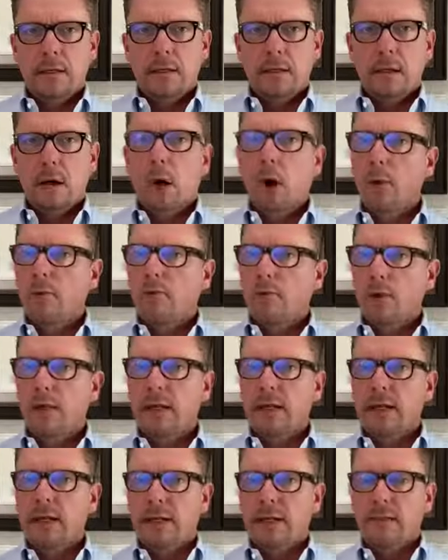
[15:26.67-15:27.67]

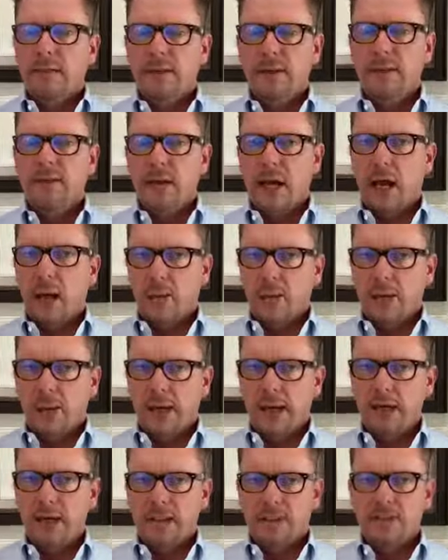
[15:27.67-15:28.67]
Hopefully, this
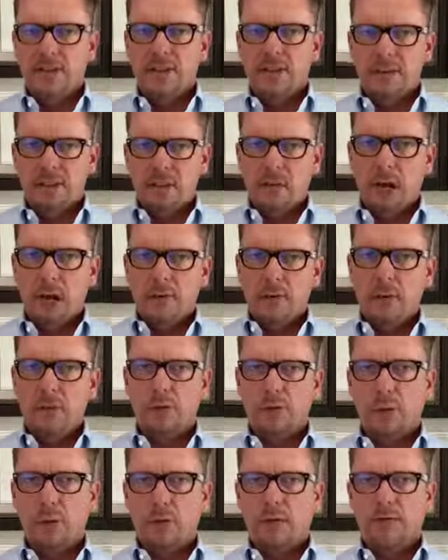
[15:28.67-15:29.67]
outbreak of this novel
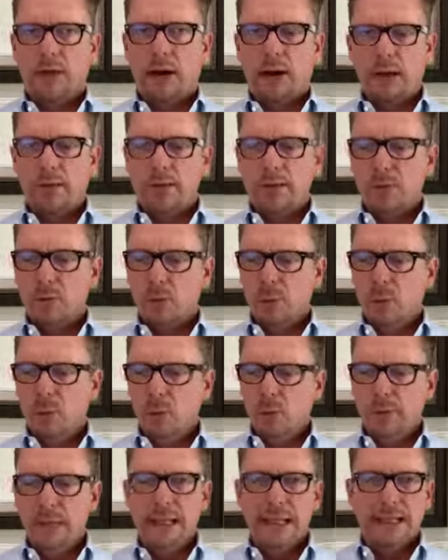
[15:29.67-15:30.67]
coronavirus will
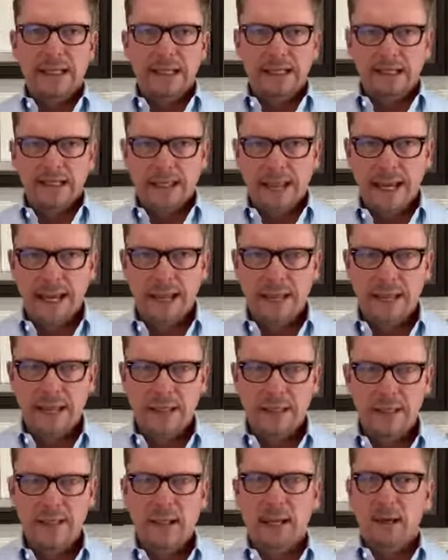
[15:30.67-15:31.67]
be
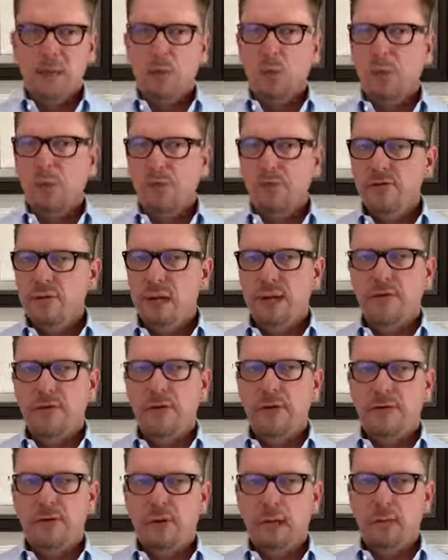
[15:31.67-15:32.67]
contained and will never
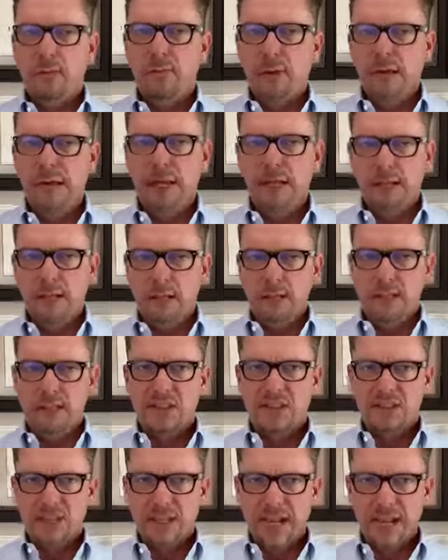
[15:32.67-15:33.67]
develop pandemic
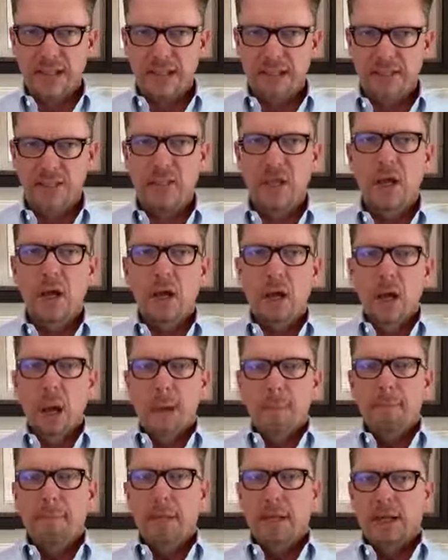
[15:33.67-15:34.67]
status.
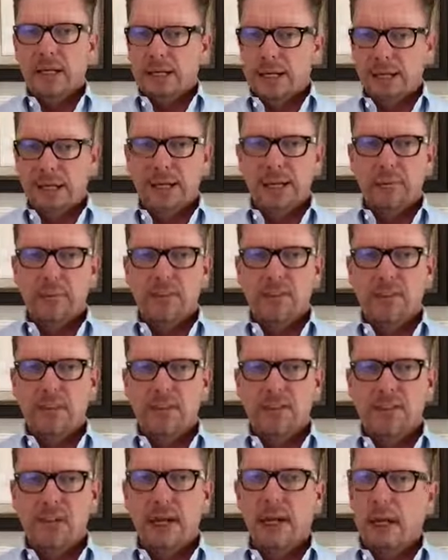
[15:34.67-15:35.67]
But again, I'm going to
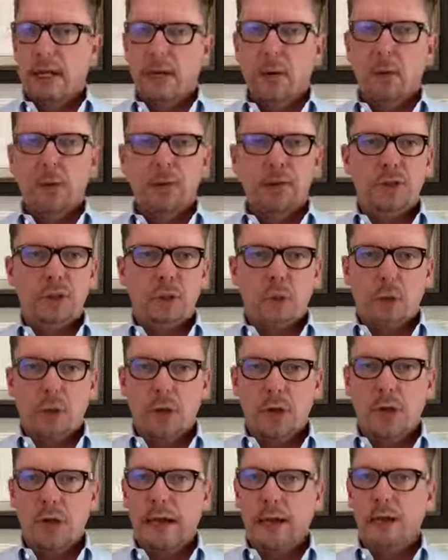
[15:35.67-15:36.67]
say I don't want you to
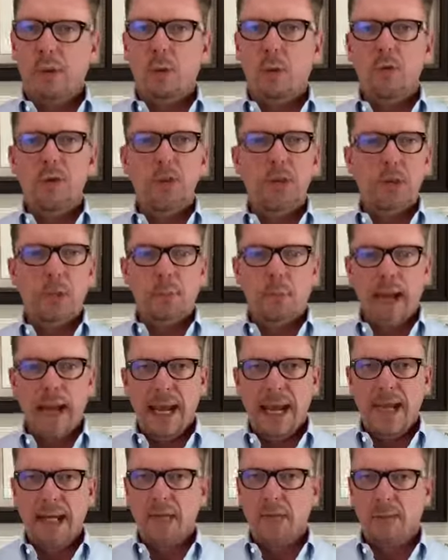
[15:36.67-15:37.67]
worry. I don't want you to
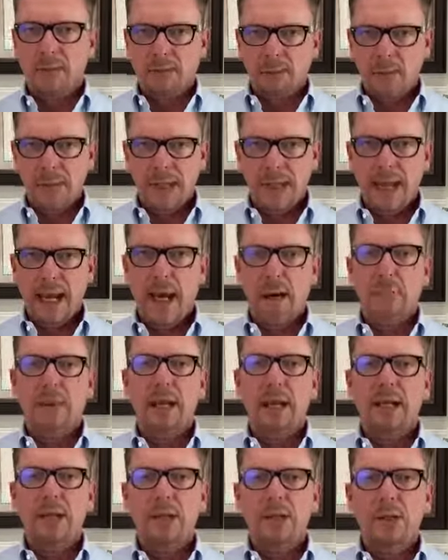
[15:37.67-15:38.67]
panic or freak out, but
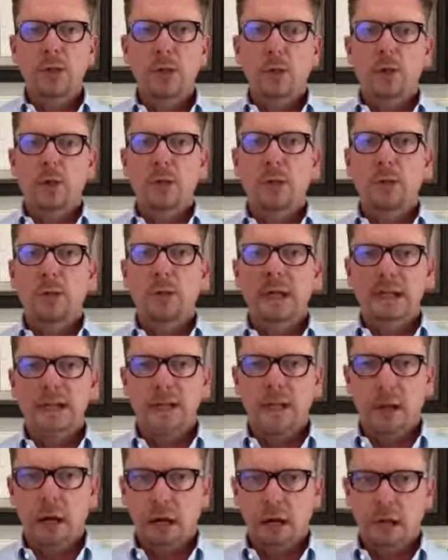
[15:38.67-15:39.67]
I do want you to be
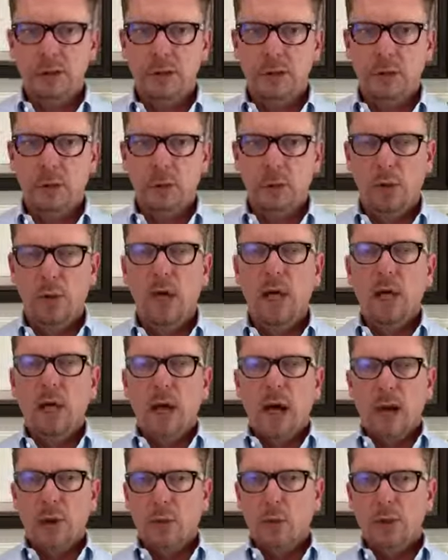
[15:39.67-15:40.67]
knowledgeable.
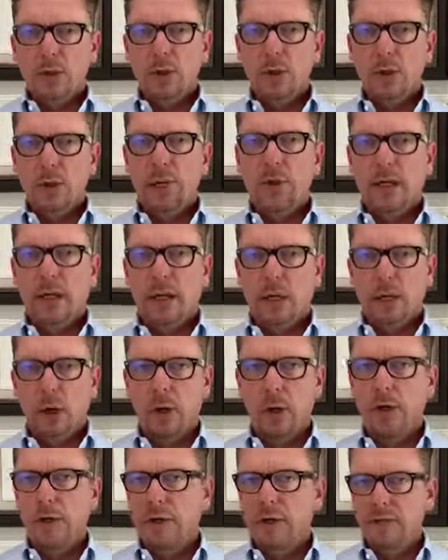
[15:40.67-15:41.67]
I want you to be
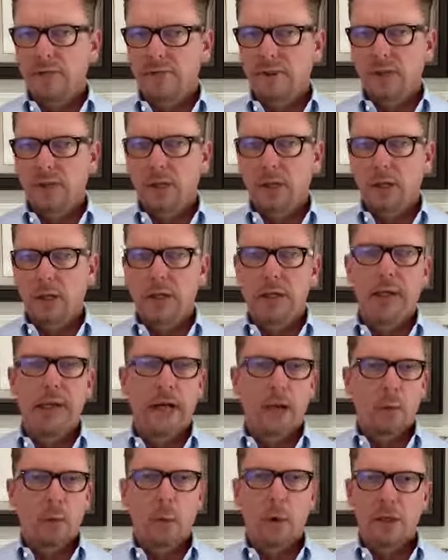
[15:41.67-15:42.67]
alert and vigilant,
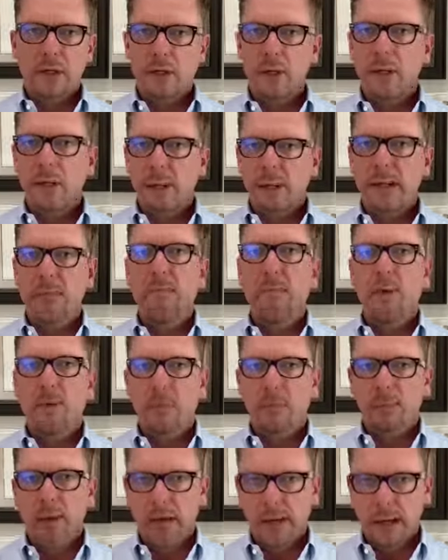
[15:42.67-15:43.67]
and I want you to be
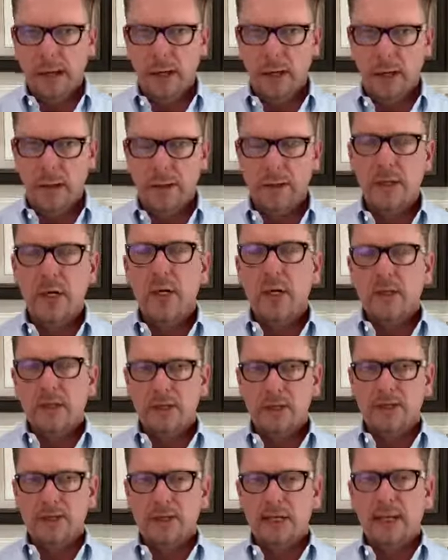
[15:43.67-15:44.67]
prepared
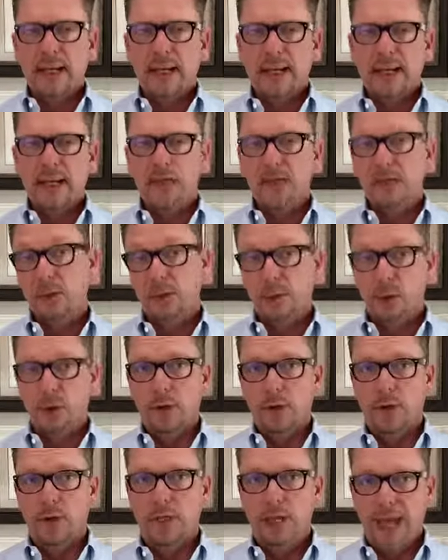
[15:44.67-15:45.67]
just in case the
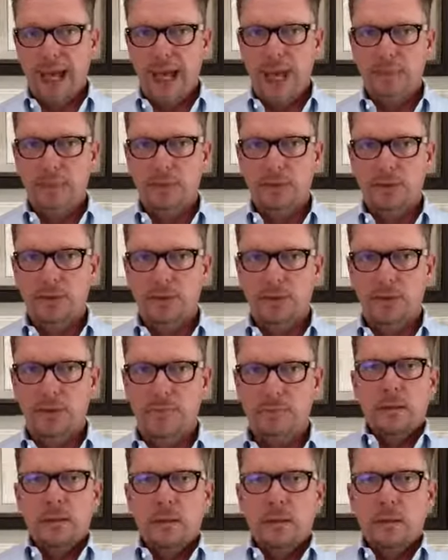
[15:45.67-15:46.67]
worst happens.
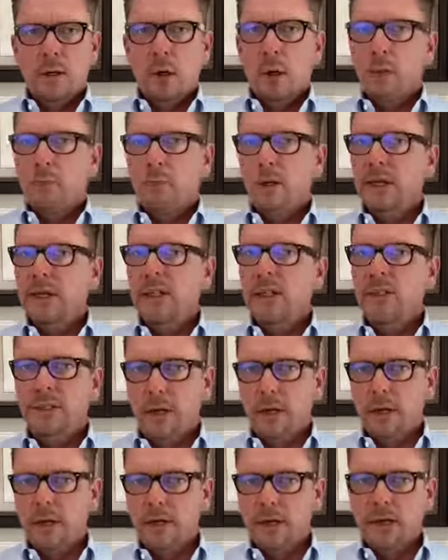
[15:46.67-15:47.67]
Please
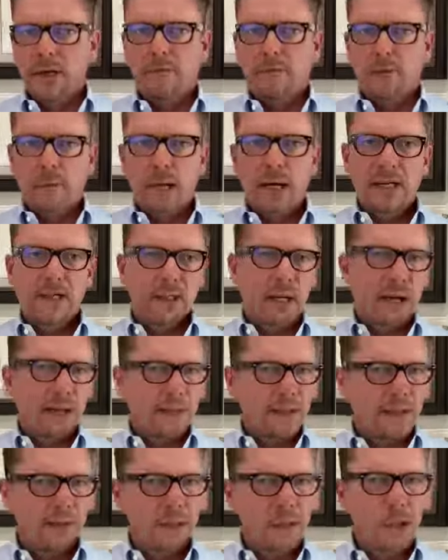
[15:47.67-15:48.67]
share the information
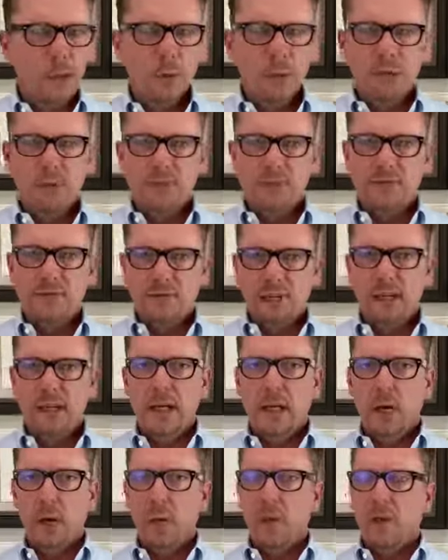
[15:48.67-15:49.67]
I've given you in this
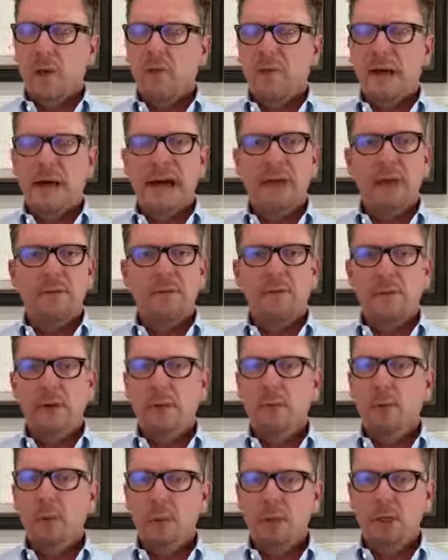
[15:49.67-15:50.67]
video with
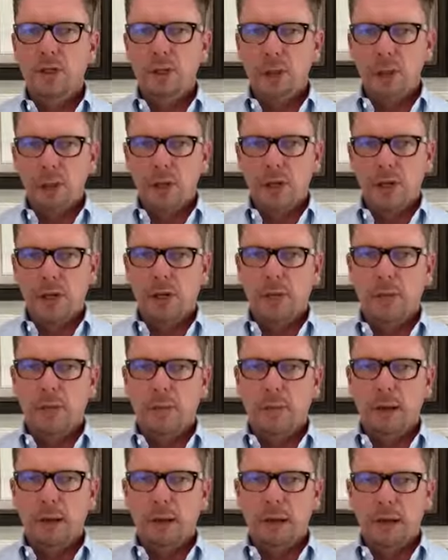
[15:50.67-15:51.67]
everyone you
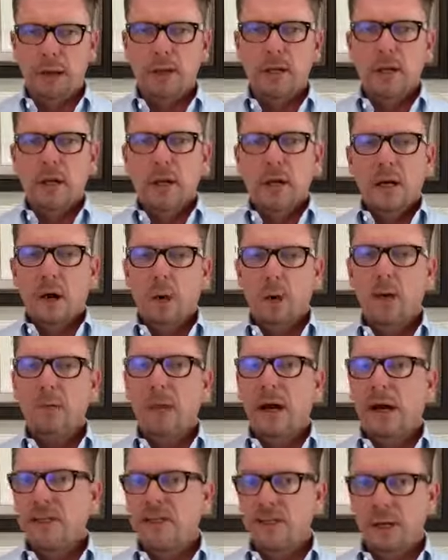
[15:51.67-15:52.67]
care about. Only
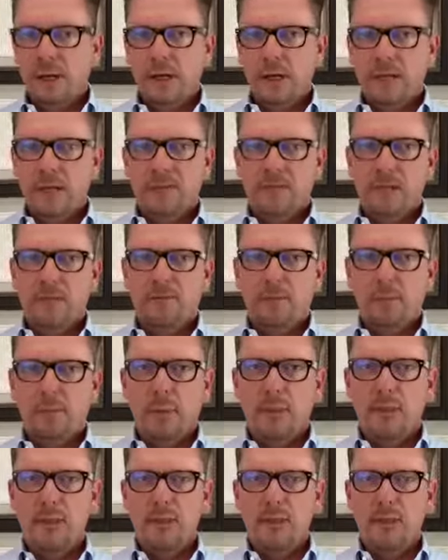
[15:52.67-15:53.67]
by sharing this
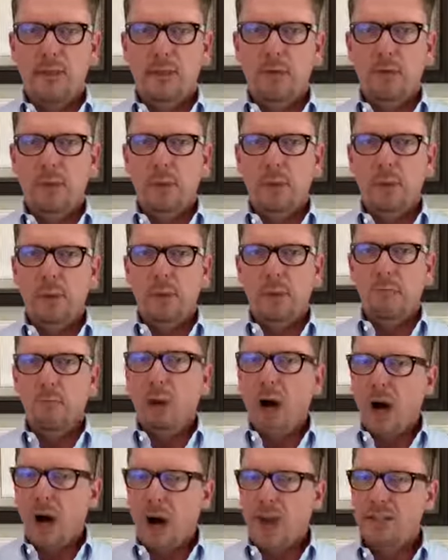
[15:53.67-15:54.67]
information will we
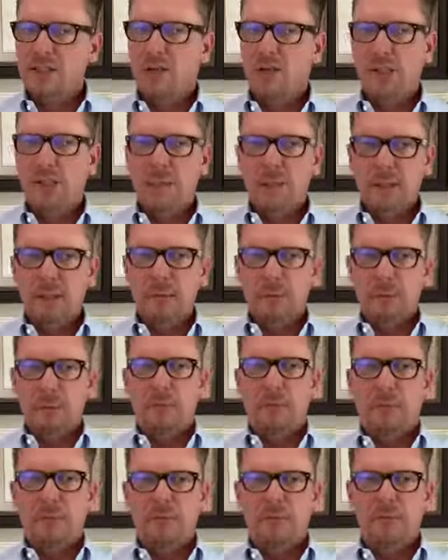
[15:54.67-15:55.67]
possibly be able
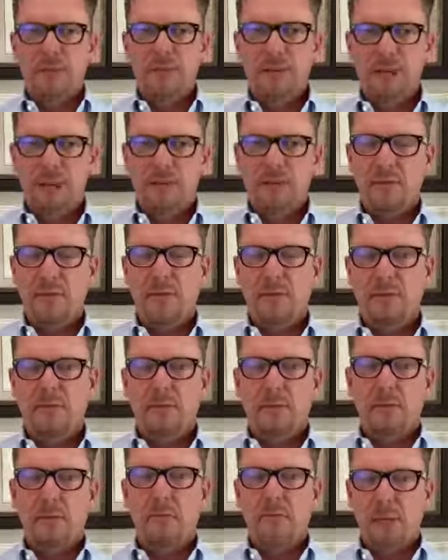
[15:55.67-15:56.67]
to prevent this
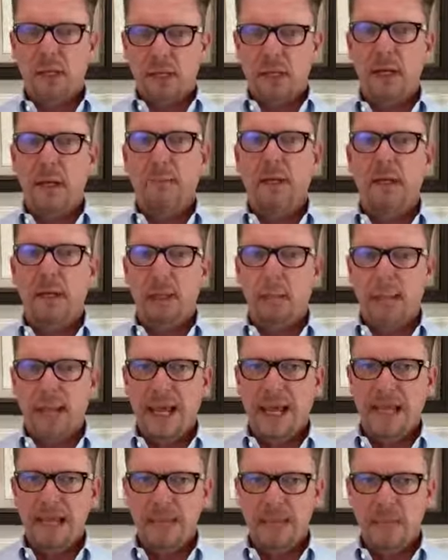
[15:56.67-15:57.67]
from becoming a
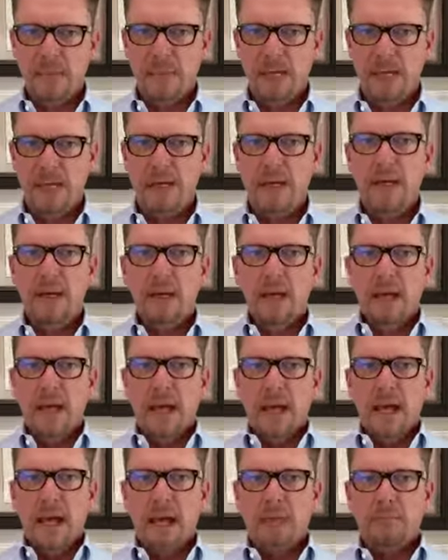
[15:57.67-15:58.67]
pandemic
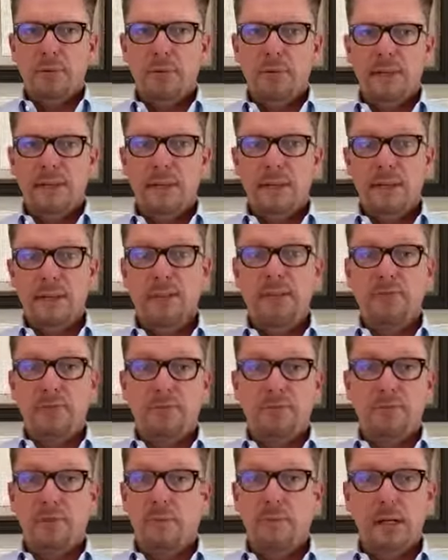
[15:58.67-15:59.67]
and prevent this
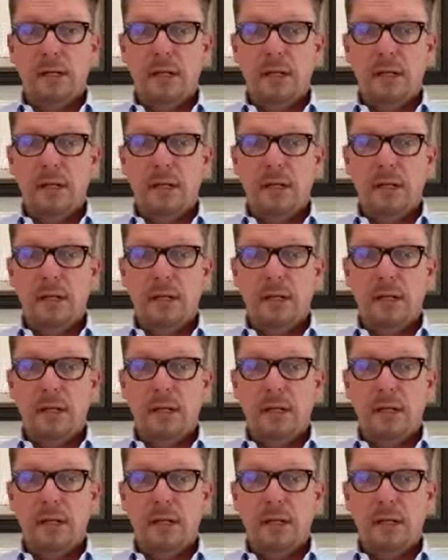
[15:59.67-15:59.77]
from